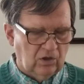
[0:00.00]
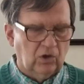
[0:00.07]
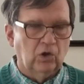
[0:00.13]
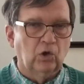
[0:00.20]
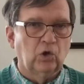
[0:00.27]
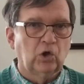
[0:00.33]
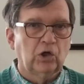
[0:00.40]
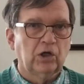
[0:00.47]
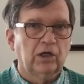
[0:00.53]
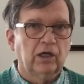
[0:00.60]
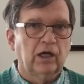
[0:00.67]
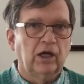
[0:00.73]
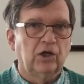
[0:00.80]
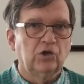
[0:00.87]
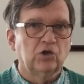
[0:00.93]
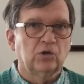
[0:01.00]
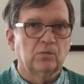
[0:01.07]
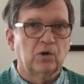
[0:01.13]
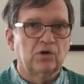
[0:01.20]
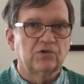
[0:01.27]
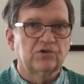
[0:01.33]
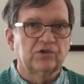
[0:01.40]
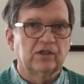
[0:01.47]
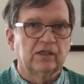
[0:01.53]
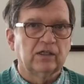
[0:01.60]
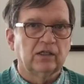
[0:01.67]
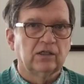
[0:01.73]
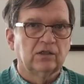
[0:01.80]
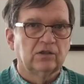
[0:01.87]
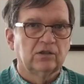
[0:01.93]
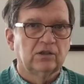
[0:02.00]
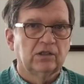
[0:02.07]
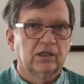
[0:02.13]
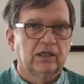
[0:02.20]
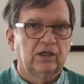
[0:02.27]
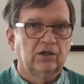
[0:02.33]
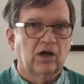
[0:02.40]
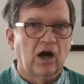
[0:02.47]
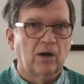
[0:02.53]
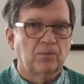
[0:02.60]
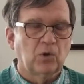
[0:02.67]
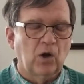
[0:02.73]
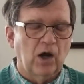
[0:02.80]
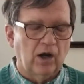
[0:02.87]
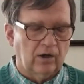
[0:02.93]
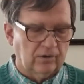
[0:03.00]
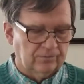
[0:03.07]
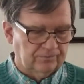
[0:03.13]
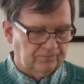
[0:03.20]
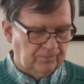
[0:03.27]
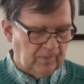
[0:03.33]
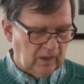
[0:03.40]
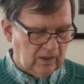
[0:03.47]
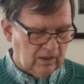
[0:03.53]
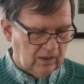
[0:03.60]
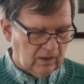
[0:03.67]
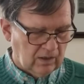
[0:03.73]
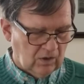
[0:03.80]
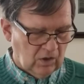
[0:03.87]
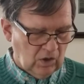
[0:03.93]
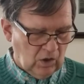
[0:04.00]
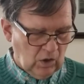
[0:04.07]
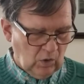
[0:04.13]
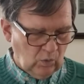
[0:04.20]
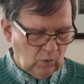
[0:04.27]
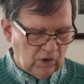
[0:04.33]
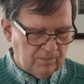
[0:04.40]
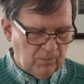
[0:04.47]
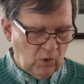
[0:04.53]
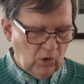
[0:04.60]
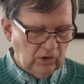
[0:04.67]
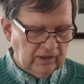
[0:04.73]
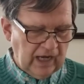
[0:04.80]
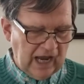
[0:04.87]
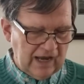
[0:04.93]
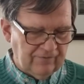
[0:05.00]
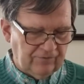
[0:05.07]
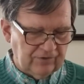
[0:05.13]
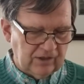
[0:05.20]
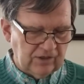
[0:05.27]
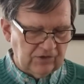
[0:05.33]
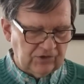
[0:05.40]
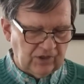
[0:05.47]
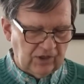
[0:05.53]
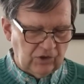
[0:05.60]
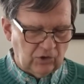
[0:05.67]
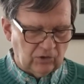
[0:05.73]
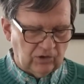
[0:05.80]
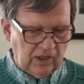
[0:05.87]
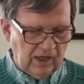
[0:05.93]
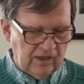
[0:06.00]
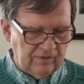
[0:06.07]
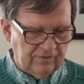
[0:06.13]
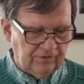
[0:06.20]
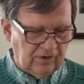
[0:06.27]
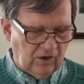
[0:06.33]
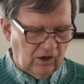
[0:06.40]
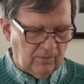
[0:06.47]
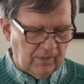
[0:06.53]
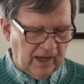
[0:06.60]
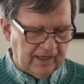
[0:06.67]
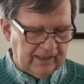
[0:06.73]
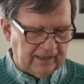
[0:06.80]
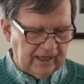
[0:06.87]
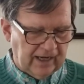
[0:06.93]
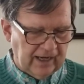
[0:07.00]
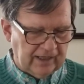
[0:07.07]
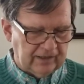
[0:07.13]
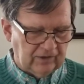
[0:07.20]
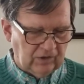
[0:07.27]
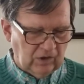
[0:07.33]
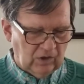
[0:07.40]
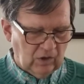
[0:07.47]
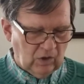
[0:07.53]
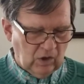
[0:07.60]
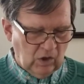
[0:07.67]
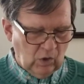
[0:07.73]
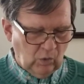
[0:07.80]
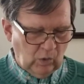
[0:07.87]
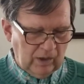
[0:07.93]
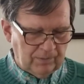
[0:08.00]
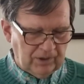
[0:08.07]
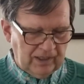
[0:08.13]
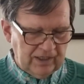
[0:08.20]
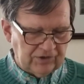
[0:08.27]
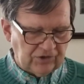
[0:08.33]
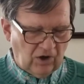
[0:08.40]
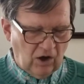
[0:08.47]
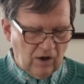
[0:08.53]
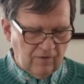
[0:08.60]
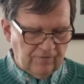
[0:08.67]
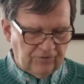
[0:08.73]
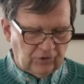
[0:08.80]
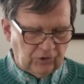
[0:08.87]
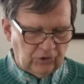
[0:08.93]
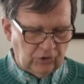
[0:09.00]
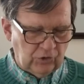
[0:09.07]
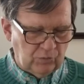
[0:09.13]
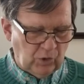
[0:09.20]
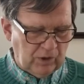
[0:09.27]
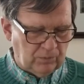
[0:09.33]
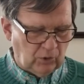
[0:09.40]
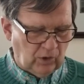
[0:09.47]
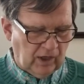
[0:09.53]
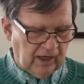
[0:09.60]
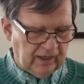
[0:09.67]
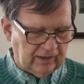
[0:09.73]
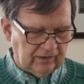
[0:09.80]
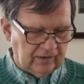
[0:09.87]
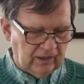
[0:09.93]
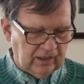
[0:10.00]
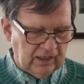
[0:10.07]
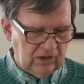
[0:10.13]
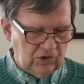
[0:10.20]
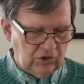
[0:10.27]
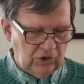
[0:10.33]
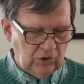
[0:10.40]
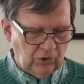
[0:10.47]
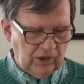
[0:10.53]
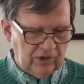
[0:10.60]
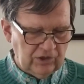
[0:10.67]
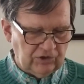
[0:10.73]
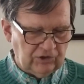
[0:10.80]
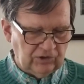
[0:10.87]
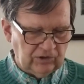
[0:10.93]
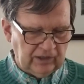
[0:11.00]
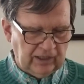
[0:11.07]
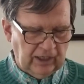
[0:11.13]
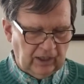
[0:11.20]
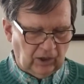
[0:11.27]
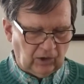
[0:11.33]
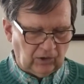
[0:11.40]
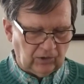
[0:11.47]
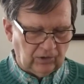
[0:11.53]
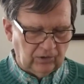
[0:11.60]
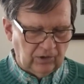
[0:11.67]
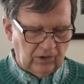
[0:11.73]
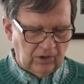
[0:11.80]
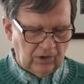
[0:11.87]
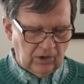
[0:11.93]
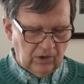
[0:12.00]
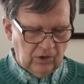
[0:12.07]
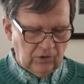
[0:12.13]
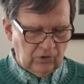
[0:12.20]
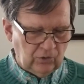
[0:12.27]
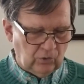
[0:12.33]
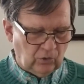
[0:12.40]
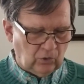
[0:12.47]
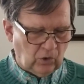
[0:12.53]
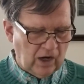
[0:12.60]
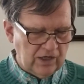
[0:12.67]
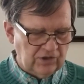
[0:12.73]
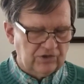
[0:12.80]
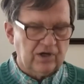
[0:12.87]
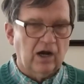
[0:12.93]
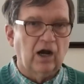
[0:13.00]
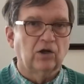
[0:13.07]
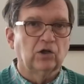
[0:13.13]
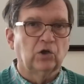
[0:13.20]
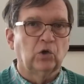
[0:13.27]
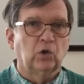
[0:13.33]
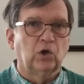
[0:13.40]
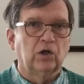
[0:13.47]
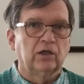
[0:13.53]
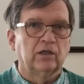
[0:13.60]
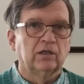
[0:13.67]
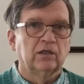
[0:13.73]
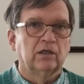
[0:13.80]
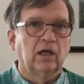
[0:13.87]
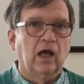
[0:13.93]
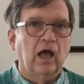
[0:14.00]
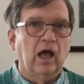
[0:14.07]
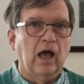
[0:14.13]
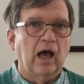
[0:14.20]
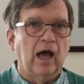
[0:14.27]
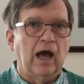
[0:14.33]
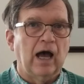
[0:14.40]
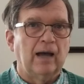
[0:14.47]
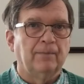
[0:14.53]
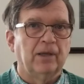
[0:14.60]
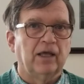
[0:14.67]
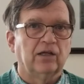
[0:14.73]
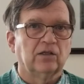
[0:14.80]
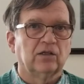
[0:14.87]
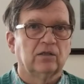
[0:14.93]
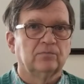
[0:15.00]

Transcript: Lord, in your mercy, hear our prayer. With bold confidence in your love, Almighty God, we place all for whom we pray into your eternal care. Through Christ our Lord. Amen.